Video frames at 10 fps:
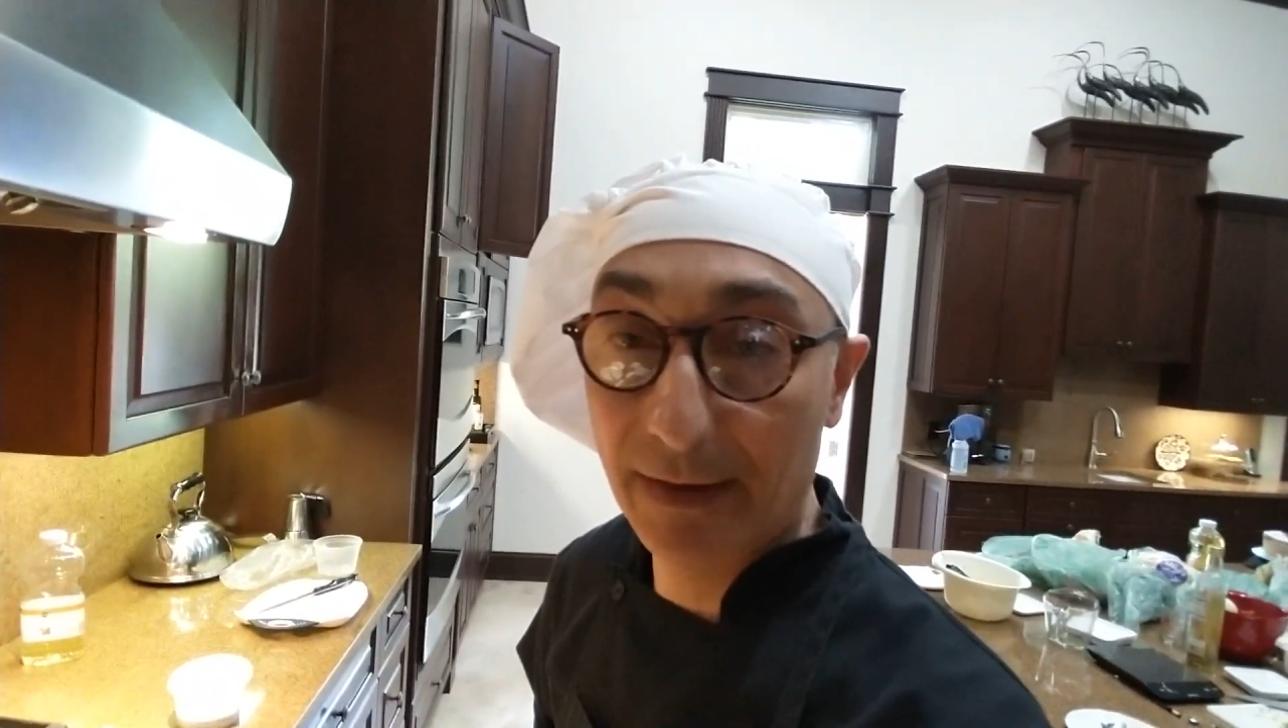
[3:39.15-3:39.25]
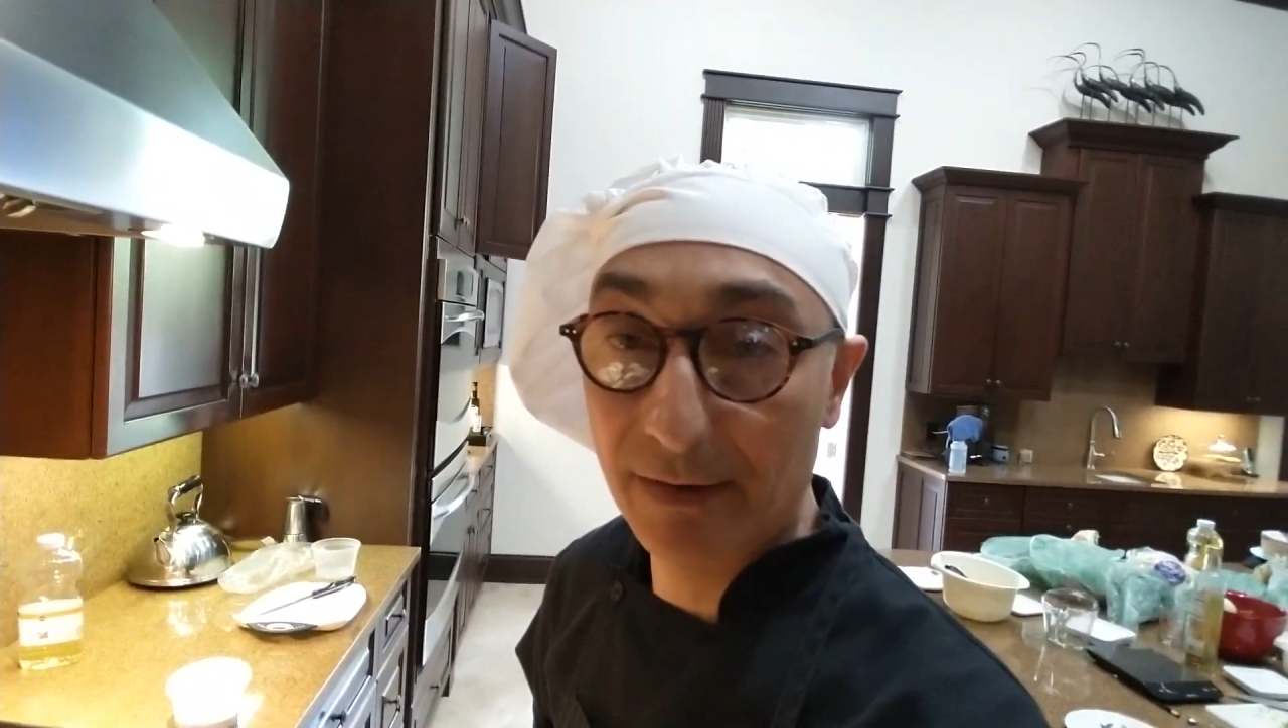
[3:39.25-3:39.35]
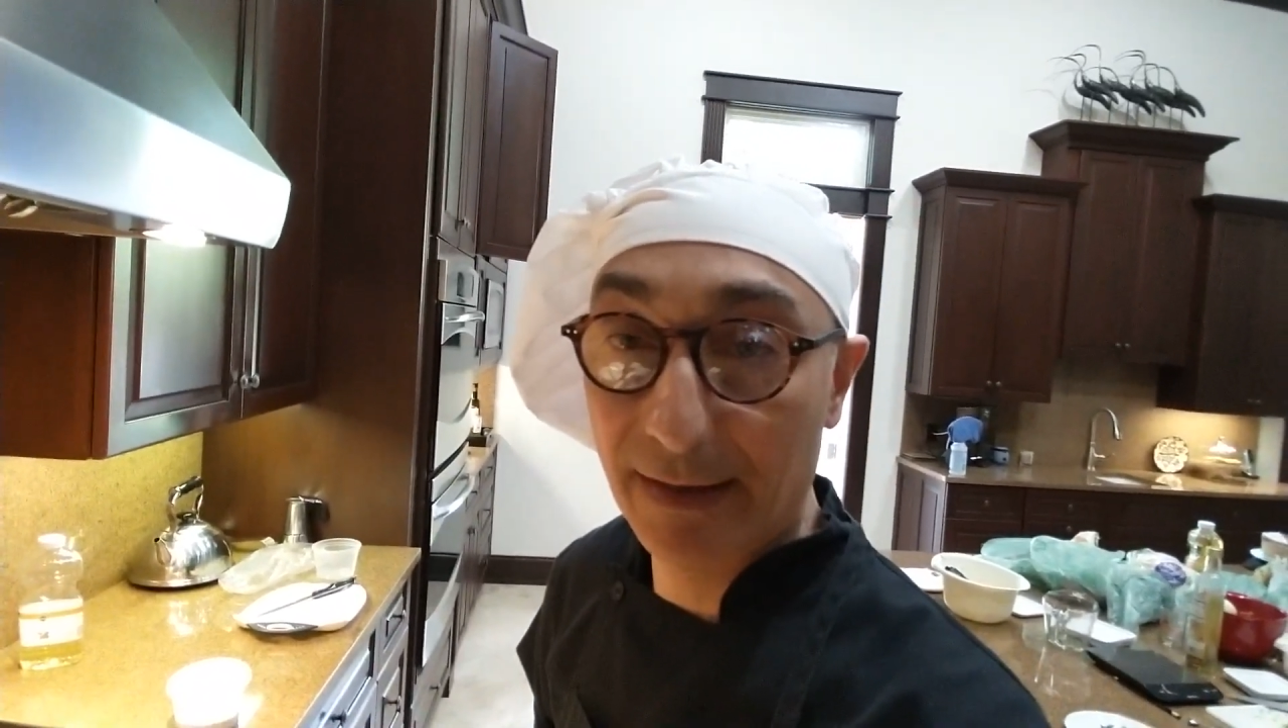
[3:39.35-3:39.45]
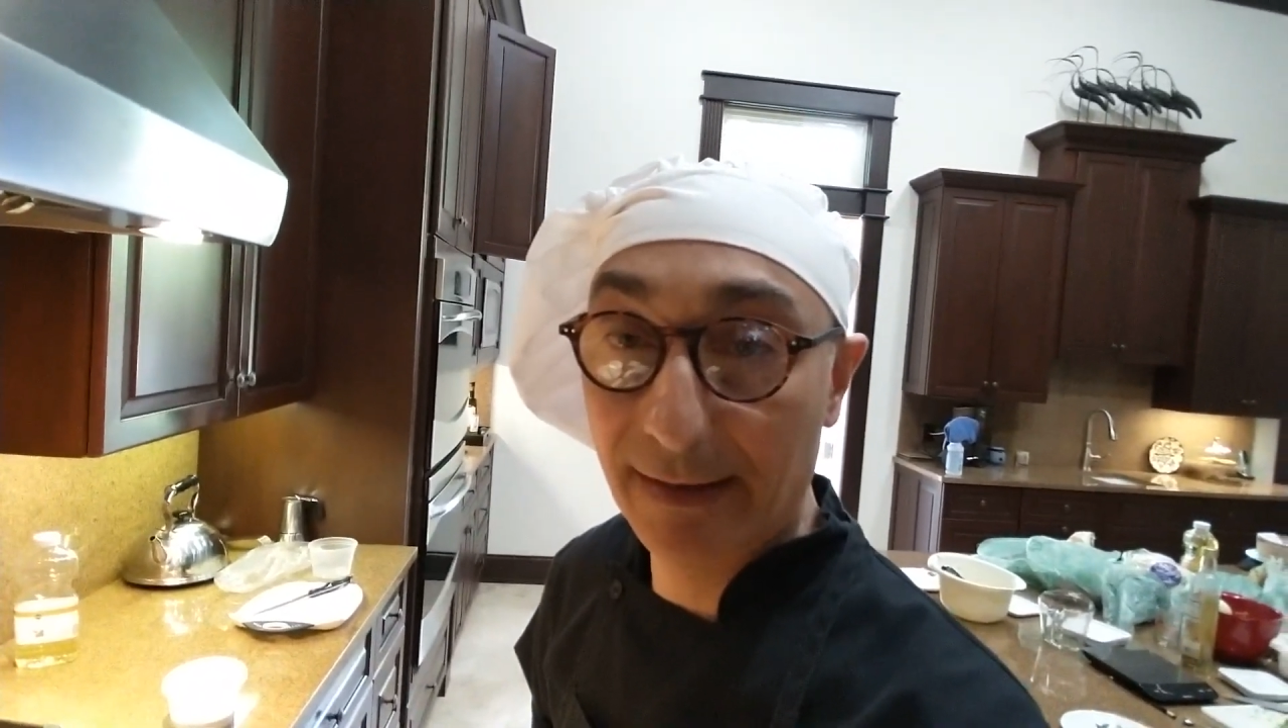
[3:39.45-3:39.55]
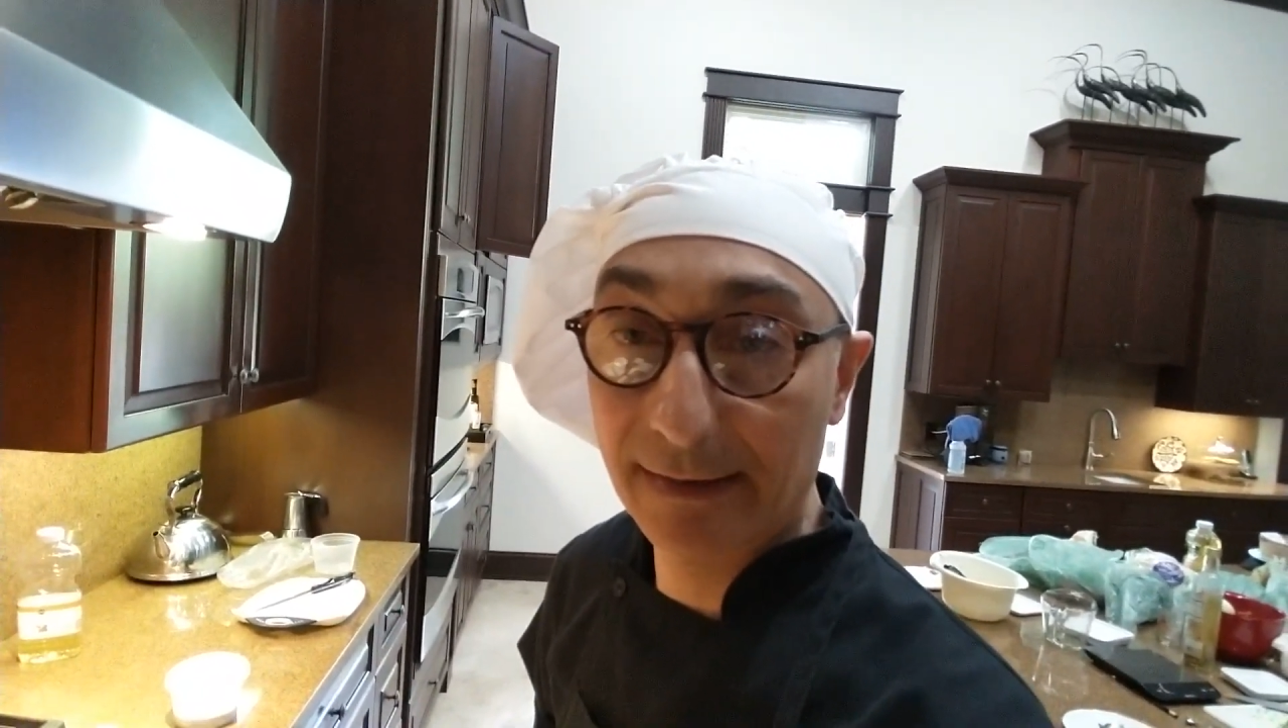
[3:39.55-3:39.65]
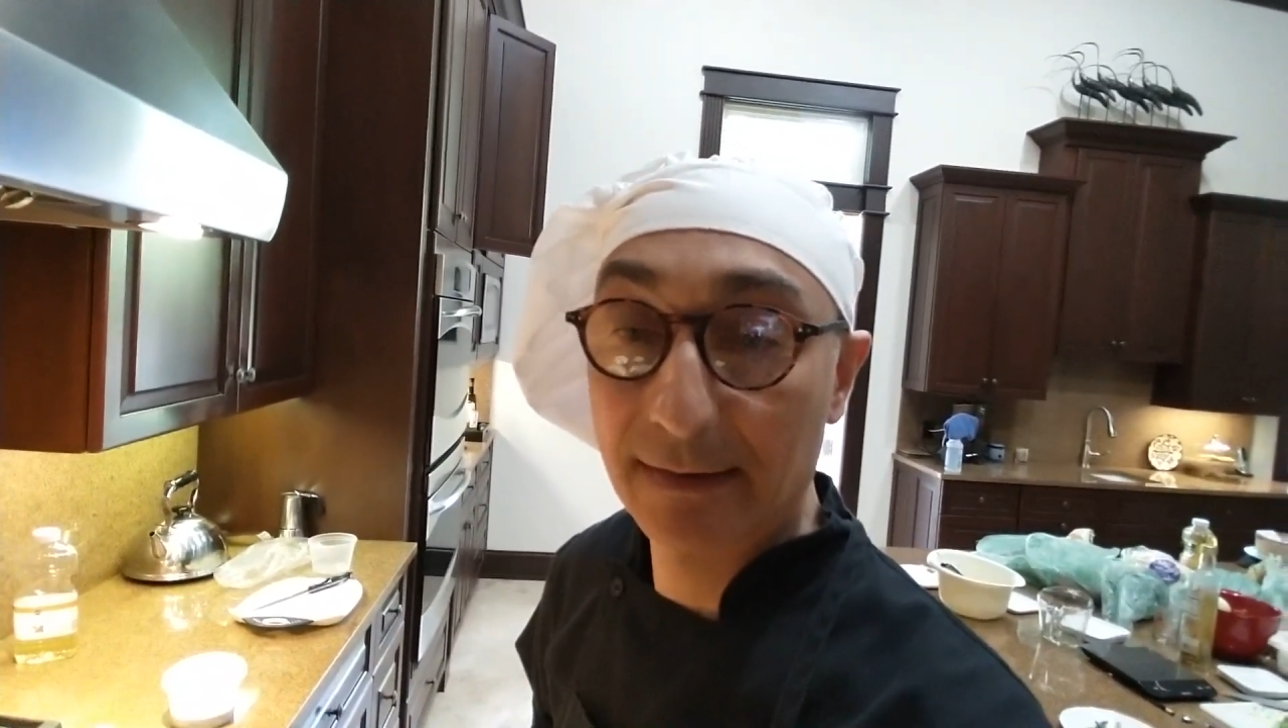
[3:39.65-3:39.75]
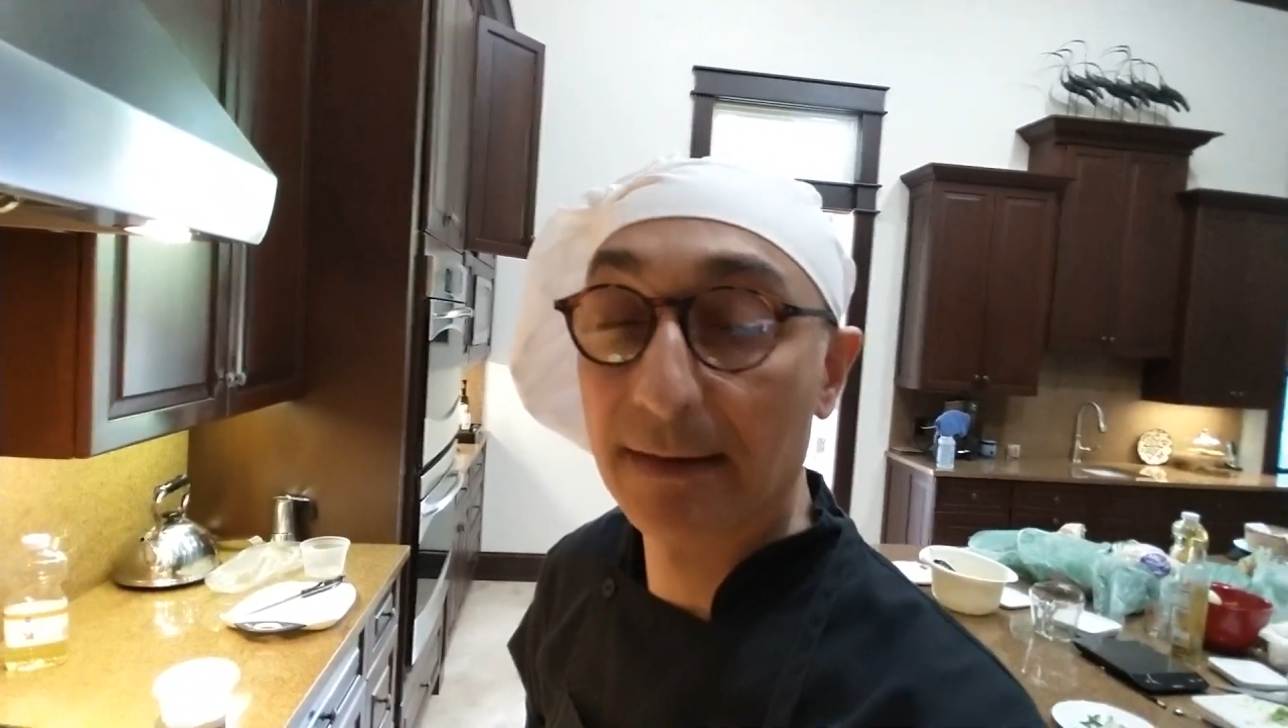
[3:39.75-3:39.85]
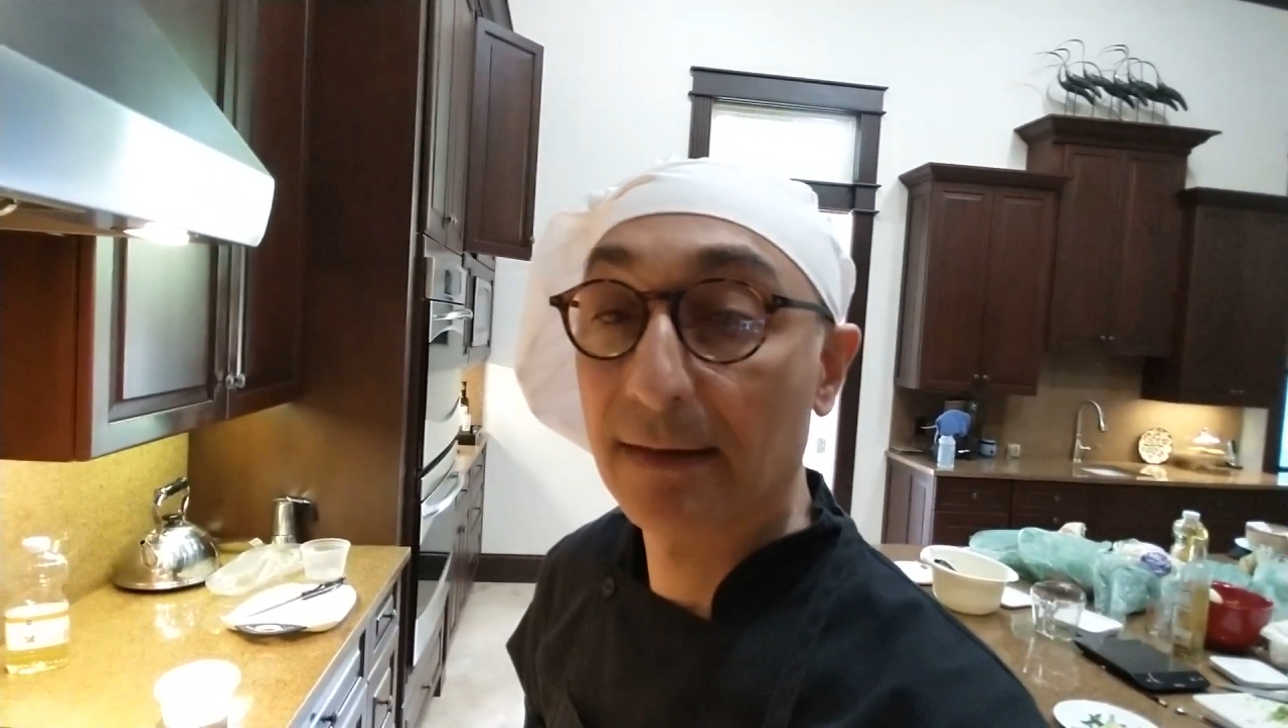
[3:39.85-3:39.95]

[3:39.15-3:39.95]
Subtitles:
you need,